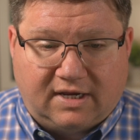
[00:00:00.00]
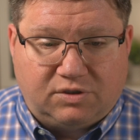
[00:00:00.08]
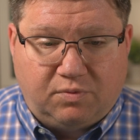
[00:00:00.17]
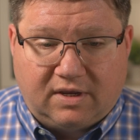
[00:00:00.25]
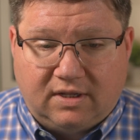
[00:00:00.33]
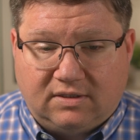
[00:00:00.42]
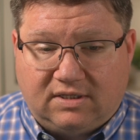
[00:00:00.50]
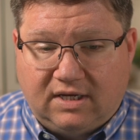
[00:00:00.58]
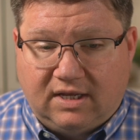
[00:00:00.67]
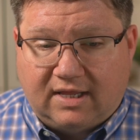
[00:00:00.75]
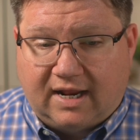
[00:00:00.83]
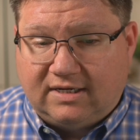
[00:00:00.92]
We can
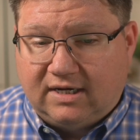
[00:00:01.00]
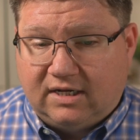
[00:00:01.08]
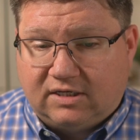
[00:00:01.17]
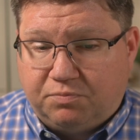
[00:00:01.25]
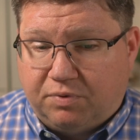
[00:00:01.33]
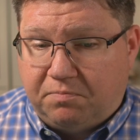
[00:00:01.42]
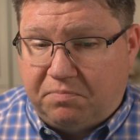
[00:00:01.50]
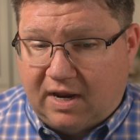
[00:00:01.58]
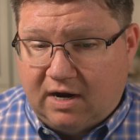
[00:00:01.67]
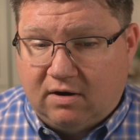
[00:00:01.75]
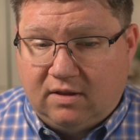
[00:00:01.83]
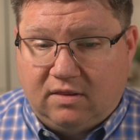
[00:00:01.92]
see that it is
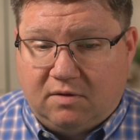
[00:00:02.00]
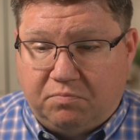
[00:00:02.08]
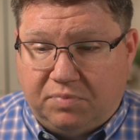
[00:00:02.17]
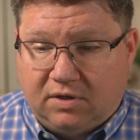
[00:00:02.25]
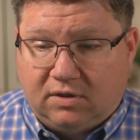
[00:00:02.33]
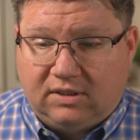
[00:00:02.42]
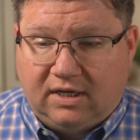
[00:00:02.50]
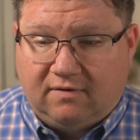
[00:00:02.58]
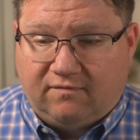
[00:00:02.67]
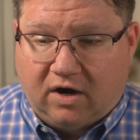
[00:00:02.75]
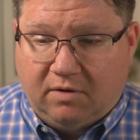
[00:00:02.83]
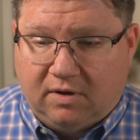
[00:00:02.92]
preparing the build
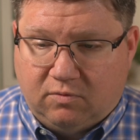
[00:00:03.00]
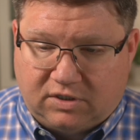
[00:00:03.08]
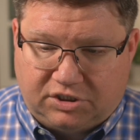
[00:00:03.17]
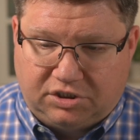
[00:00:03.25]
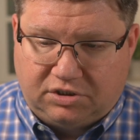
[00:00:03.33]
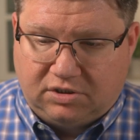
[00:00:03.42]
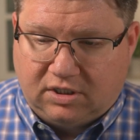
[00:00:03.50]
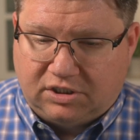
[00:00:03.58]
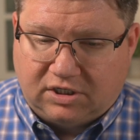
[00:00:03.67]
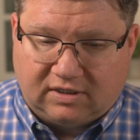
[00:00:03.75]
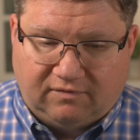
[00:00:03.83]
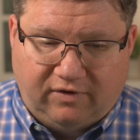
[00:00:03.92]
environment, which it
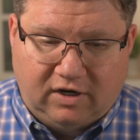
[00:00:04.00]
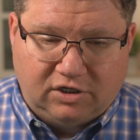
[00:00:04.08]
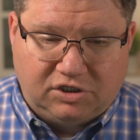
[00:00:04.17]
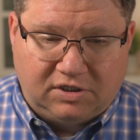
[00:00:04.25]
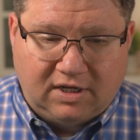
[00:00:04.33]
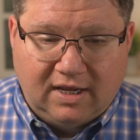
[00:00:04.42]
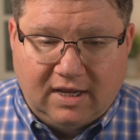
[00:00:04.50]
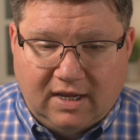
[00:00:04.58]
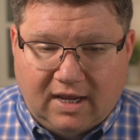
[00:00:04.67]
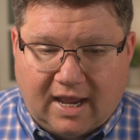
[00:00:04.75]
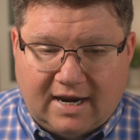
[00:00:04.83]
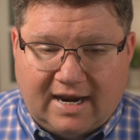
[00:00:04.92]
just finished,
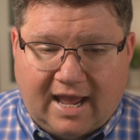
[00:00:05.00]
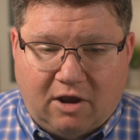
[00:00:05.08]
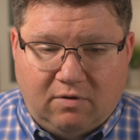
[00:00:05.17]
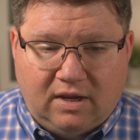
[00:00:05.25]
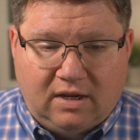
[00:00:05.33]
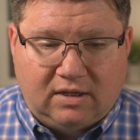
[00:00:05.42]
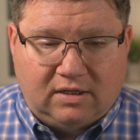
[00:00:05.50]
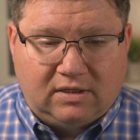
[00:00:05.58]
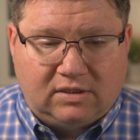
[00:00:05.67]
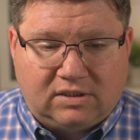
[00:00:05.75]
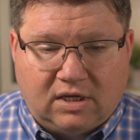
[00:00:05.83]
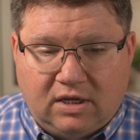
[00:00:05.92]
and now it
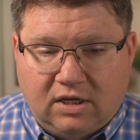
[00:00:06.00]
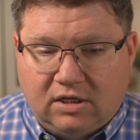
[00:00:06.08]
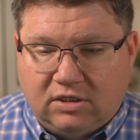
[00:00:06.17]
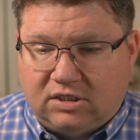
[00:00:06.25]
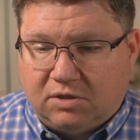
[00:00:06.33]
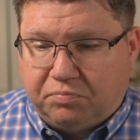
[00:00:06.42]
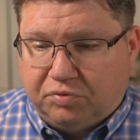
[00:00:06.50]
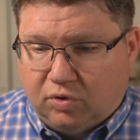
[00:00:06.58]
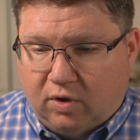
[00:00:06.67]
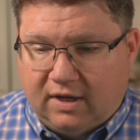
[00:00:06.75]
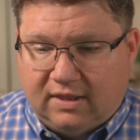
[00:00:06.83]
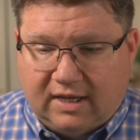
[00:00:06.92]
is
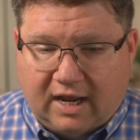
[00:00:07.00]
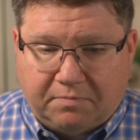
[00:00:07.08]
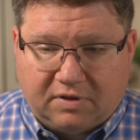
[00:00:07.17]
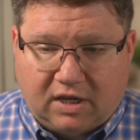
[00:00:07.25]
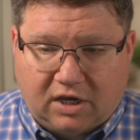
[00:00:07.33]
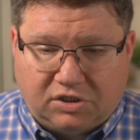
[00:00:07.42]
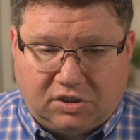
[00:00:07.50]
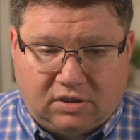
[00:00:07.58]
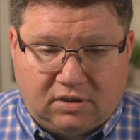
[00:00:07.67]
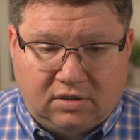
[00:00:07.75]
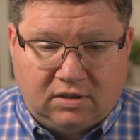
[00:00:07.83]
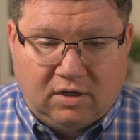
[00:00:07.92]
deploying the
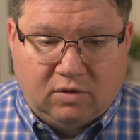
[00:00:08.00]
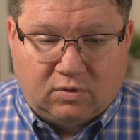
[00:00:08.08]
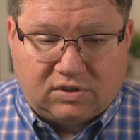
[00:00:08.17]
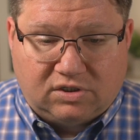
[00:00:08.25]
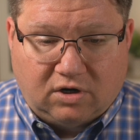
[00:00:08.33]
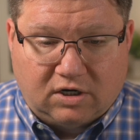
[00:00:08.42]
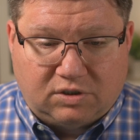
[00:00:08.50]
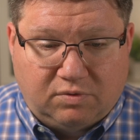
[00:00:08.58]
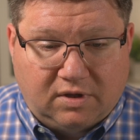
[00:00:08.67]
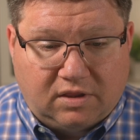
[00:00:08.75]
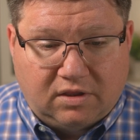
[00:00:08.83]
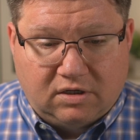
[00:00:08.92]
application. We'll start
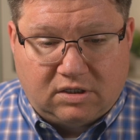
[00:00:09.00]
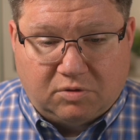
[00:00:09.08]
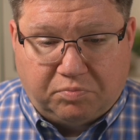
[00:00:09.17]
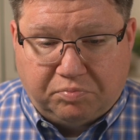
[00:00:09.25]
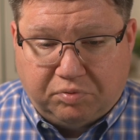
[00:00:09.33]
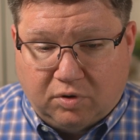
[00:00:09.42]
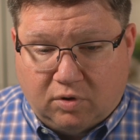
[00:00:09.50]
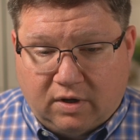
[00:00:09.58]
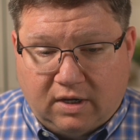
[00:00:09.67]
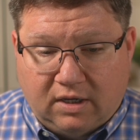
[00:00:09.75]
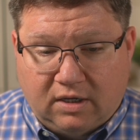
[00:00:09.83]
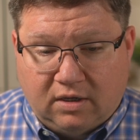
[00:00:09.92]
with
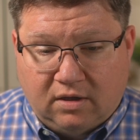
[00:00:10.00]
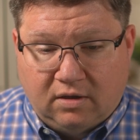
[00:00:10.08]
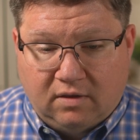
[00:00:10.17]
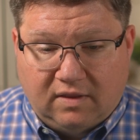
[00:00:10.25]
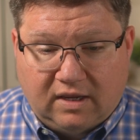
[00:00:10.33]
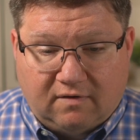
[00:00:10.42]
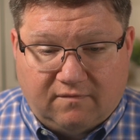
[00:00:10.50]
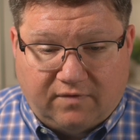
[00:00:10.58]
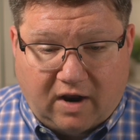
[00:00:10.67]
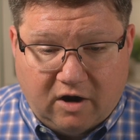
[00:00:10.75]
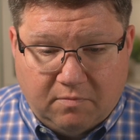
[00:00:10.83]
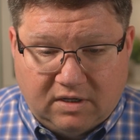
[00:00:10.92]
deploying the
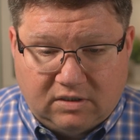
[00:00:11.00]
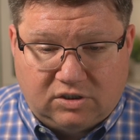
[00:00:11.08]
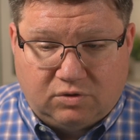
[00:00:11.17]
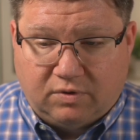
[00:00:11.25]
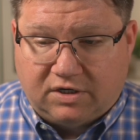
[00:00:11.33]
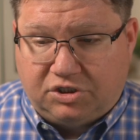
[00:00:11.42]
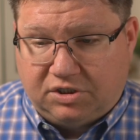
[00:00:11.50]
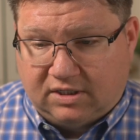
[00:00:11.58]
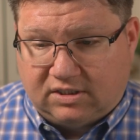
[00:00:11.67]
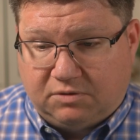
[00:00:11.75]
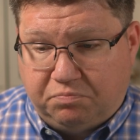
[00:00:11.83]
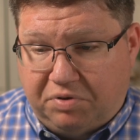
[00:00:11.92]
environment, which
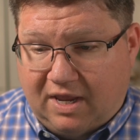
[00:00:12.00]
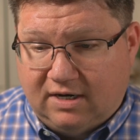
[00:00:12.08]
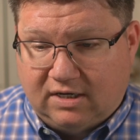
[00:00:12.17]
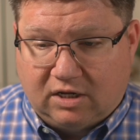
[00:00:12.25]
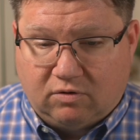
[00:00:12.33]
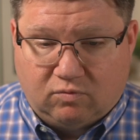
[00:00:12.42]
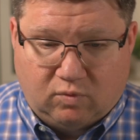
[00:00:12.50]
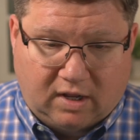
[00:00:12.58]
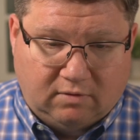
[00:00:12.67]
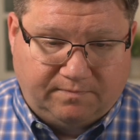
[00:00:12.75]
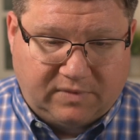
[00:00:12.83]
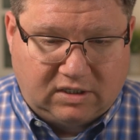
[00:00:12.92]
it's pending,
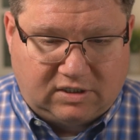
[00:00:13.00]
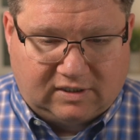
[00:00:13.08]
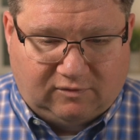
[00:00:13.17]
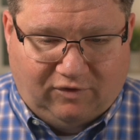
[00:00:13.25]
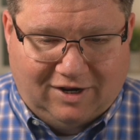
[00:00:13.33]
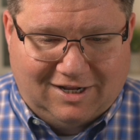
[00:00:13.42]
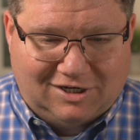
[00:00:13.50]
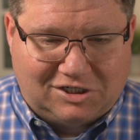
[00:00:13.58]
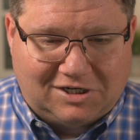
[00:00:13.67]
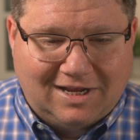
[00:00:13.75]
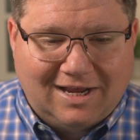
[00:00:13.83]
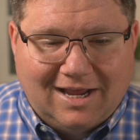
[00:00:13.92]
well, it just
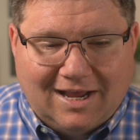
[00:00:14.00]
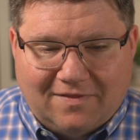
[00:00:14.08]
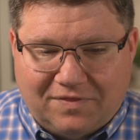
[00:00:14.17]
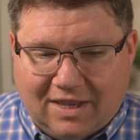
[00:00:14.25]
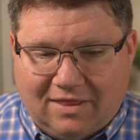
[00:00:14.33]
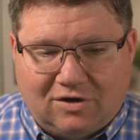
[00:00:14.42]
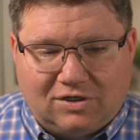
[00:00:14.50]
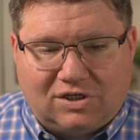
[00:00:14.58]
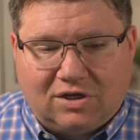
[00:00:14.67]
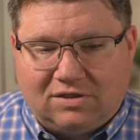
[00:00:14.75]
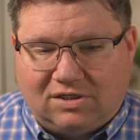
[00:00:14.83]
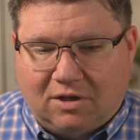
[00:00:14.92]
finished. Then
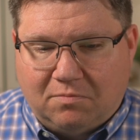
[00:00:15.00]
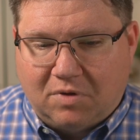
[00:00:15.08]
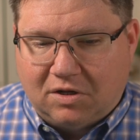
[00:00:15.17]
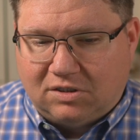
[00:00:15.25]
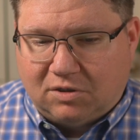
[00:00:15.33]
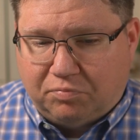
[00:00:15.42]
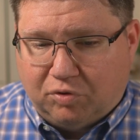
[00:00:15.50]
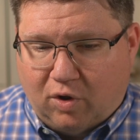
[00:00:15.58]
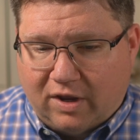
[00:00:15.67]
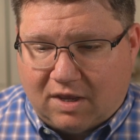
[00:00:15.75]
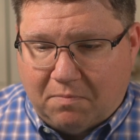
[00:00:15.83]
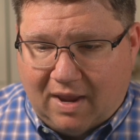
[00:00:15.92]
there's some
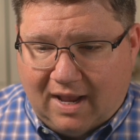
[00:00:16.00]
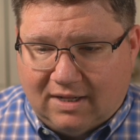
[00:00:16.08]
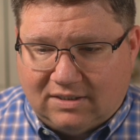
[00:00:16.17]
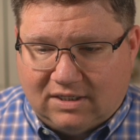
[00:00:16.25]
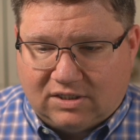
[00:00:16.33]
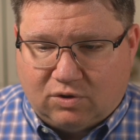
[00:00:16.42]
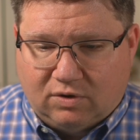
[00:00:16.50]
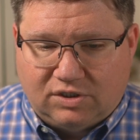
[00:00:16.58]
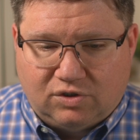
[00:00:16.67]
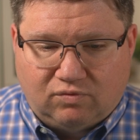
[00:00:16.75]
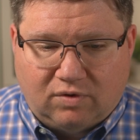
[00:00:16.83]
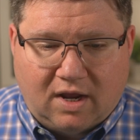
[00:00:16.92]
deploy commands it's going
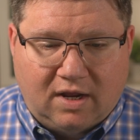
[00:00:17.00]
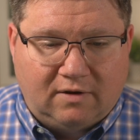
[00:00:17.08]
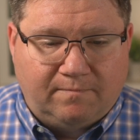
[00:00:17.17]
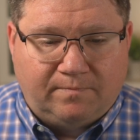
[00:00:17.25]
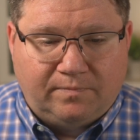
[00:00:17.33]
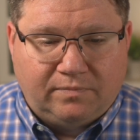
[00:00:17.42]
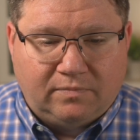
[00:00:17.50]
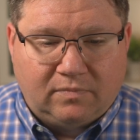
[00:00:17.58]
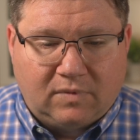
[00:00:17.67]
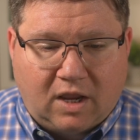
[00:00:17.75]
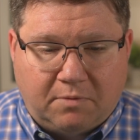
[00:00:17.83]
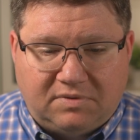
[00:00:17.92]
to run,
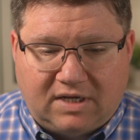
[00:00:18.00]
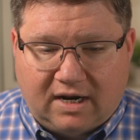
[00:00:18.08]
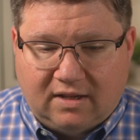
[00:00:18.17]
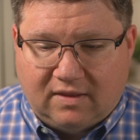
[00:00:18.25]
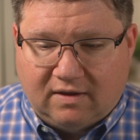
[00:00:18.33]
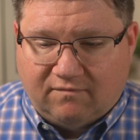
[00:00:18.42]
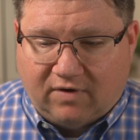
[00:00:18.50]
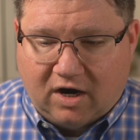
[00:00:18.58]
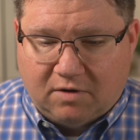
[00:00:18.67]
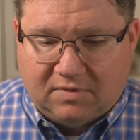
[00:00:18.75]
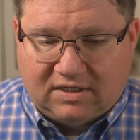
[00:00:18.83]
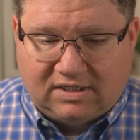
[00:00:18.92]
updating the
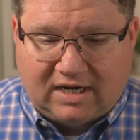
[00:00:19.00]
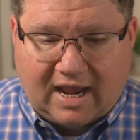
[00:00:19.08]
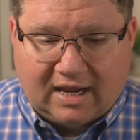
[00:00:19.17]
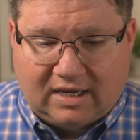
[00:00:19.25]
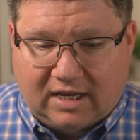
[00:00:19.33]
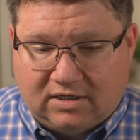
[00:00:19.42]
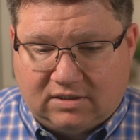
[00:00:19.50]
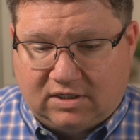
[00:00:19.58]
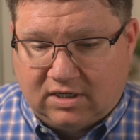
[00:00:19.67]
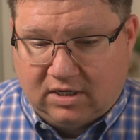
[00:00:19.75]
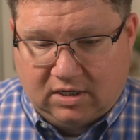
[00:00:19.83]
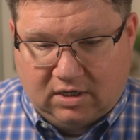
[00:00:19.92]
environment stack, and
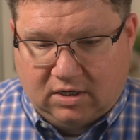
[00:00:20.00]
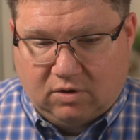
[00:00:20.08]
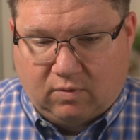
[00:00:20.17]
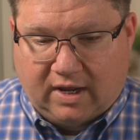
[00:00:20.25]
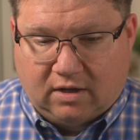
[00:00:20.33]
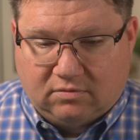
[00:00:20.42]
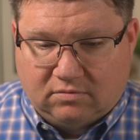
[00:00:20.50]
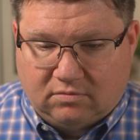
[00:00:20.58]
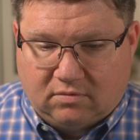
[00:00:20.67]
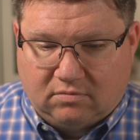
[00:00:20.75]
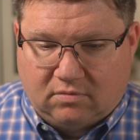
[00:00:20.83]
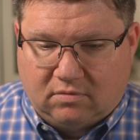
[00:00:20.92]
well,
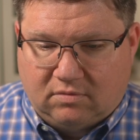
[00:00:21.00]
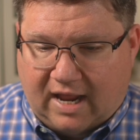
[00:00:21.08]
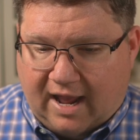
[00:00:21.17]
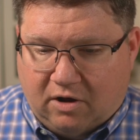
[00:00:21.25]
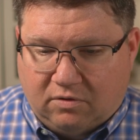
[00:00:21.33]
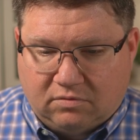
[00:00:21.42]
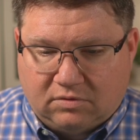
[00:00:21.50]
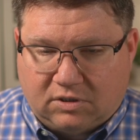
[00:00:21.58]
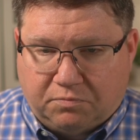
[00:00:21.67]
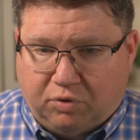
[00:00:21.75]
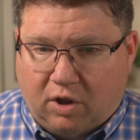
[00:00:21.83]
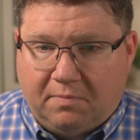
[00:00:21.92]
now
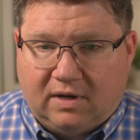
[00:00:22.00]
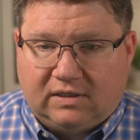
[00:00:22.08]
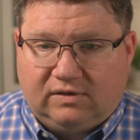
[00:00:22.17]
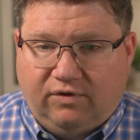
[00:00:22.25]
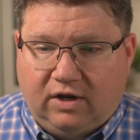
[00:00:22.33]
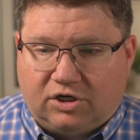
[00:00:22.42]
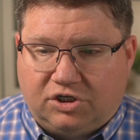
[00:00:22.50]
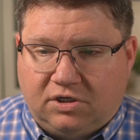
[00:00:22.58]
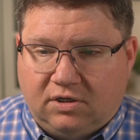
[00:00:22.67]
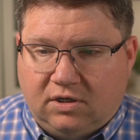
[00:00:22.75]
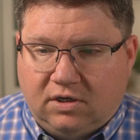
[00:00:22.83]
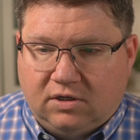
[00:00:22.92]
deployment is finished.
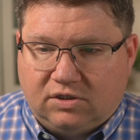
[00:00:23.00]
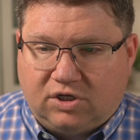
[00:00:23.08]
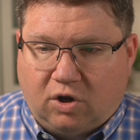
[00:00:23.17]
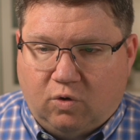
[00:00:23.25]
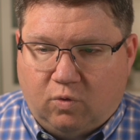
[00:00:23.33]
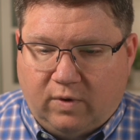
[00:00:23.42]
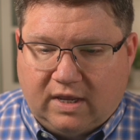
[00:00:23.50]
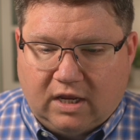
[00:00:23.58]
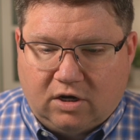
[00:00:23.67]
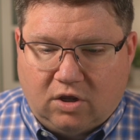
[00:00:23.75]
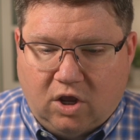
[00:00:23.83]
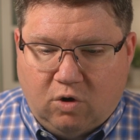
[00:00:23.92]
So we
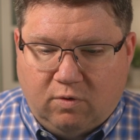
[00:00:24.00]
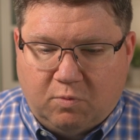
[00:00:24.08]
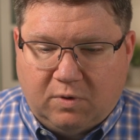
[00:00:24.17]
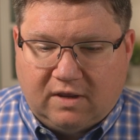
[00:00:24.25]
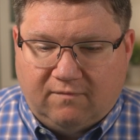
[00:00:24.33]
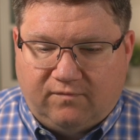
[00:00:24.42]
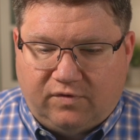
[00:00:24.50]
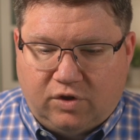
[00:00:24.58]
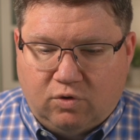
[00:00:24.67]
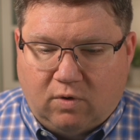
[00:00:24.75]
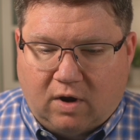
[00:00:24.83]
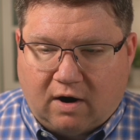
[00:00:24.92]
can go and we can
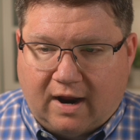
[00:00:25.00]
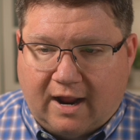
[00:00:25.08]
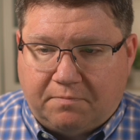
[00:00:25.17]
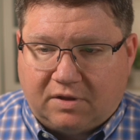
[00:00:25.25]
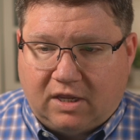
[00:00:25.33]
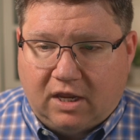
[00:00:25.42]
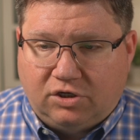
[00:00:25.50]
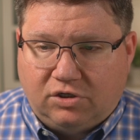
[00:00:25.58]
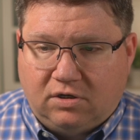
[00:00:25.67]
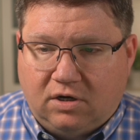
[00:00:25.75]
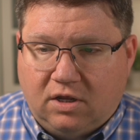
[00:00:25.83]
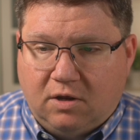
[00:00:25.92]
view our
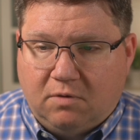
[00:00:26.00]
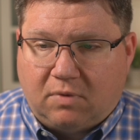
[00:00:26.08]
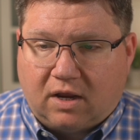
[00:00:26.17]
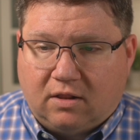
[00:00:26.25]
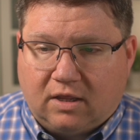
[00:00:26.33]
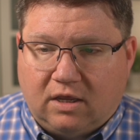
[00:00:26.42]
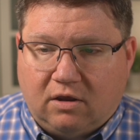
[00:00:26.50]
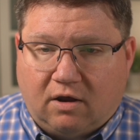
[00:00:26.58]
application by clicking on